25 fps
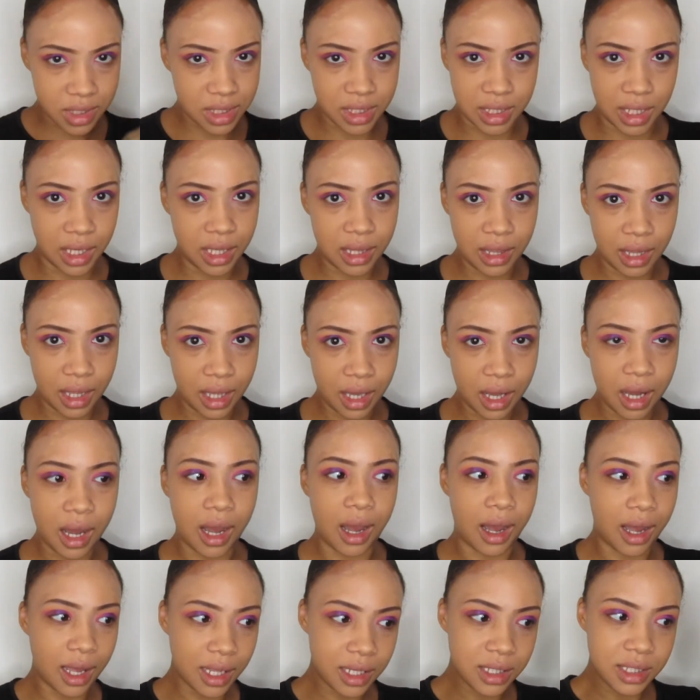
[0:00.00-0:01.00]
see that.
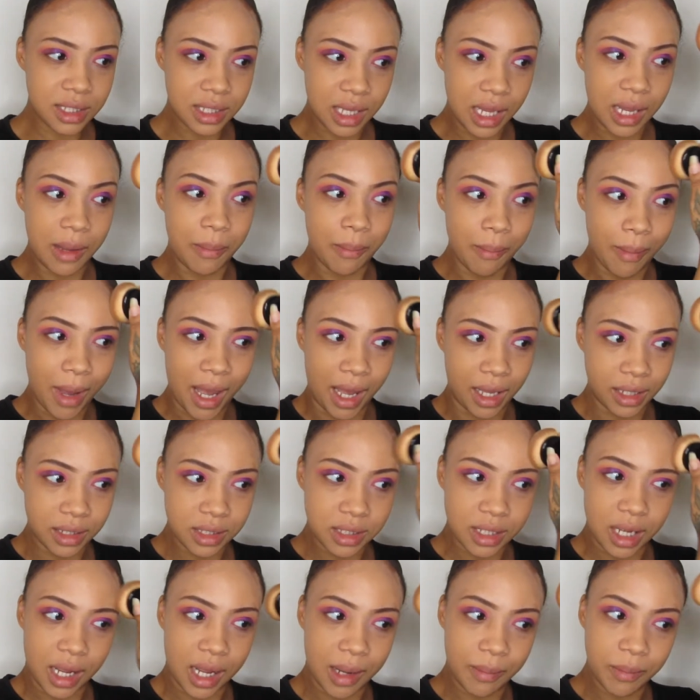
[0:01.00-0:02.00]
I see matte.
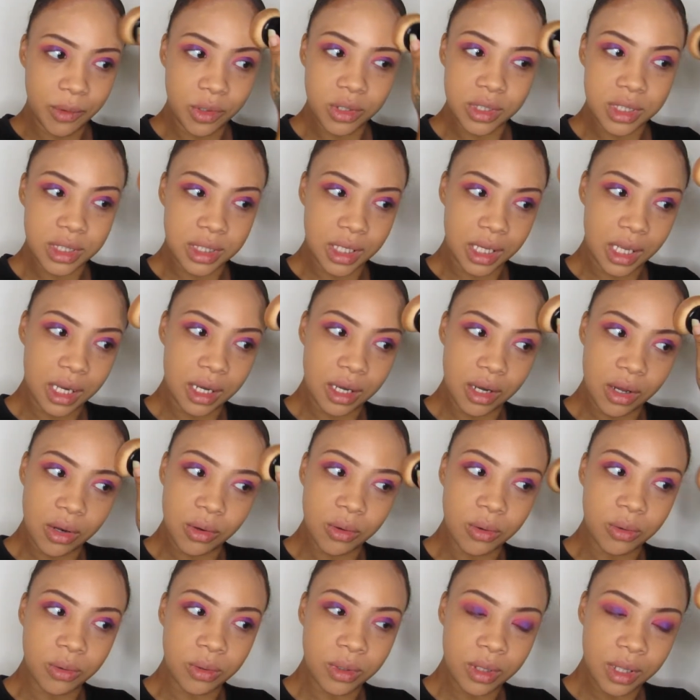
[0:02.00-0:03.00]
I'm not seeing
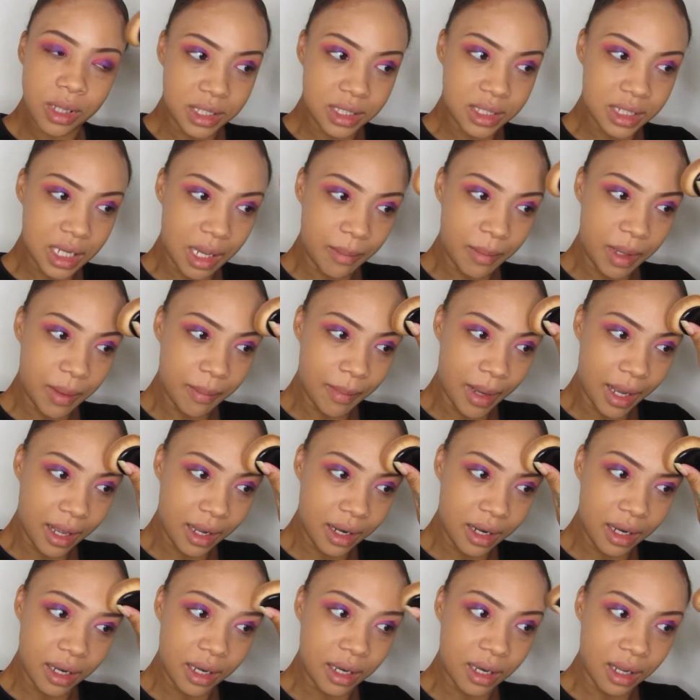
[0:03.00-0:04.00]
no
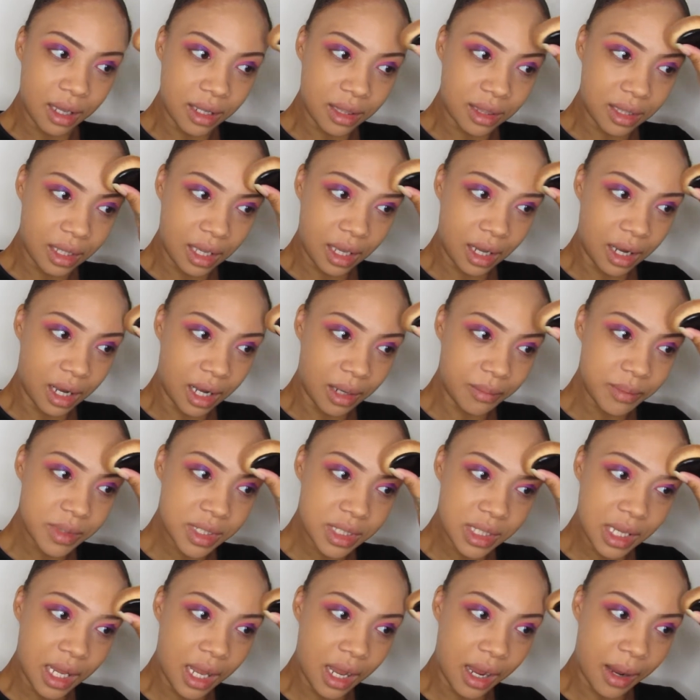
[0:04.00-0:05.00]
demi-matte, nothing. I'm
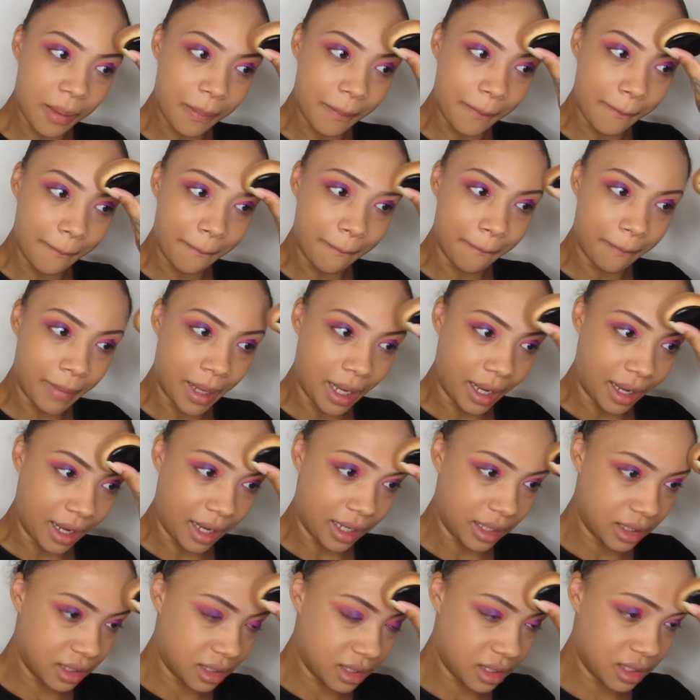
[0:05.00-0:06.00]
seeing matte.
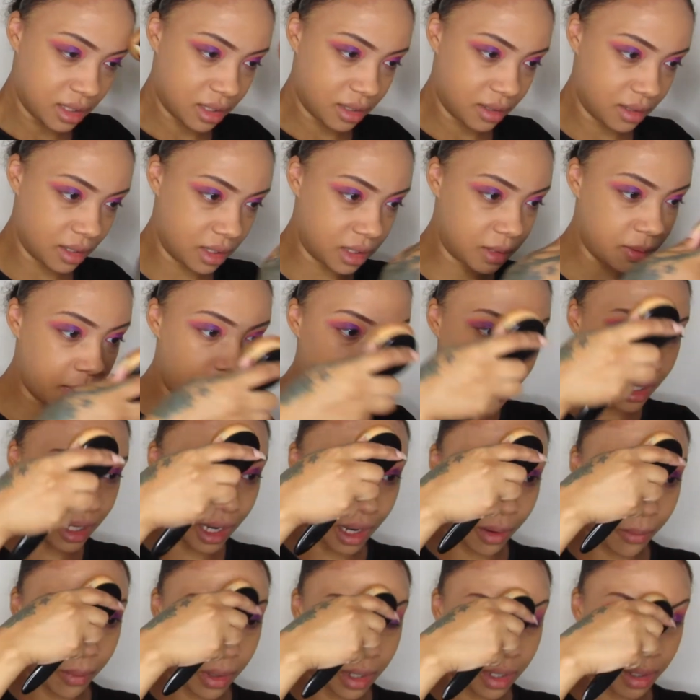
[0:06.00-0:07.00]
This is probably
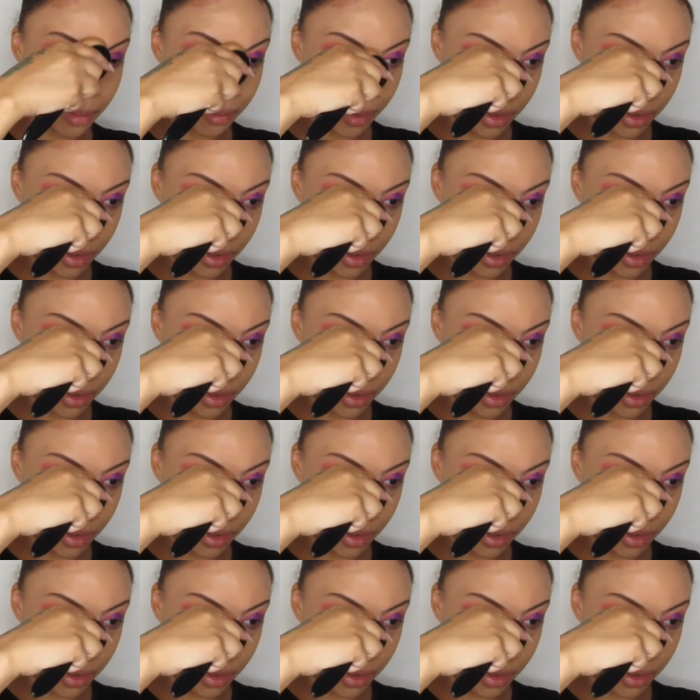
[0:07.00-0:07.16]
like one of the